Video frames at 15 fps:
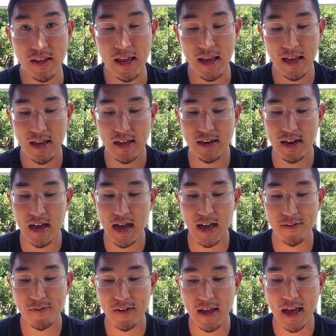and
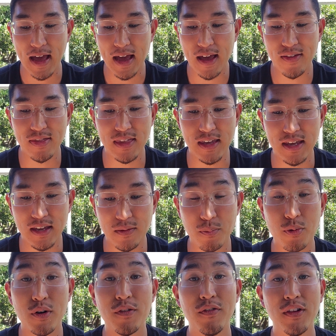I've had the
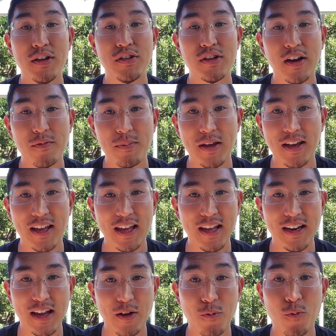privilege of being
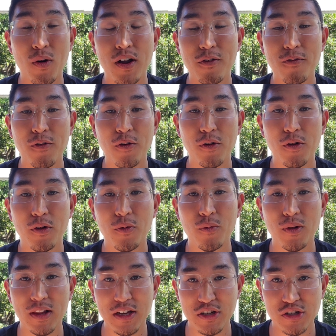in a wonderful
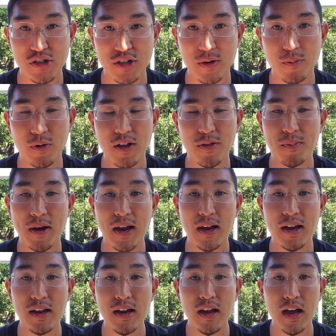relationship with
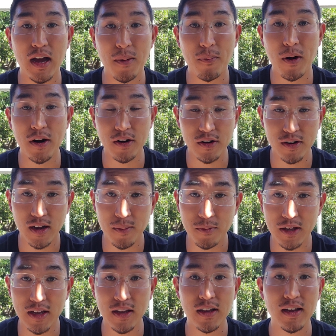my uh, partner
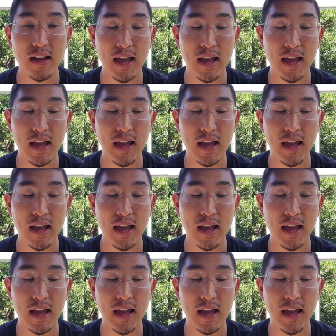Dominique,